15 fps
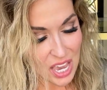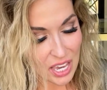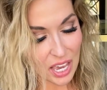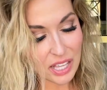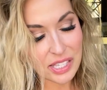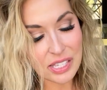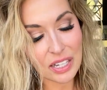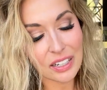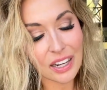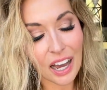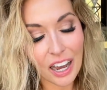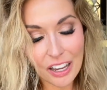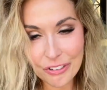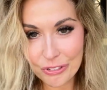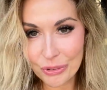It's a
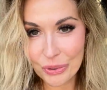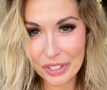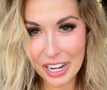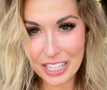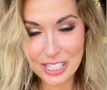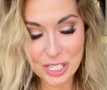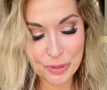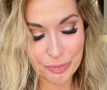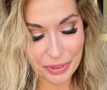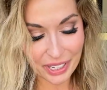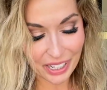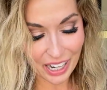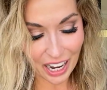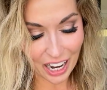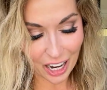life where I
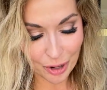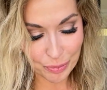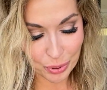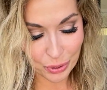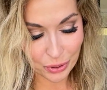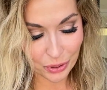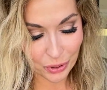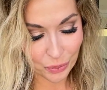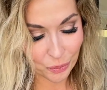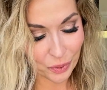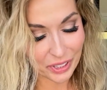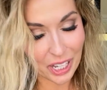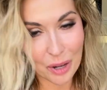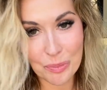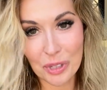speak up
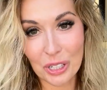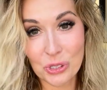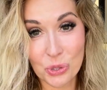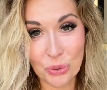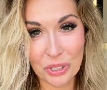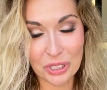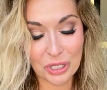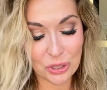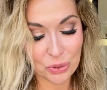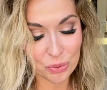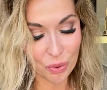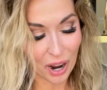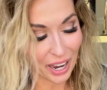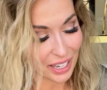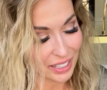when I'm not treated
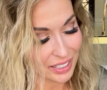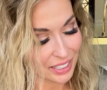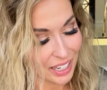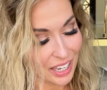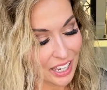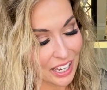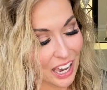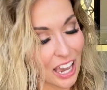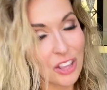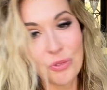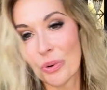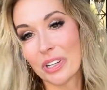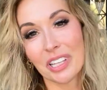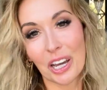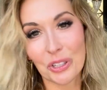right and
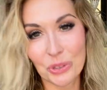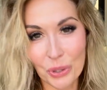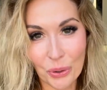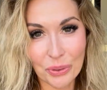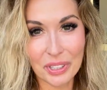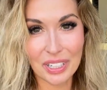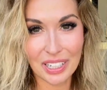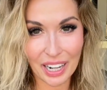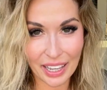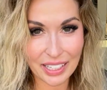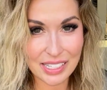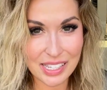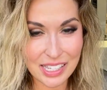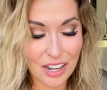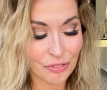when I don't like
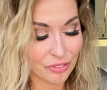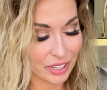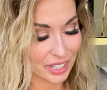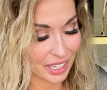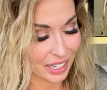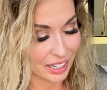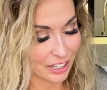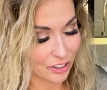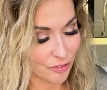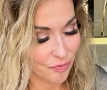something.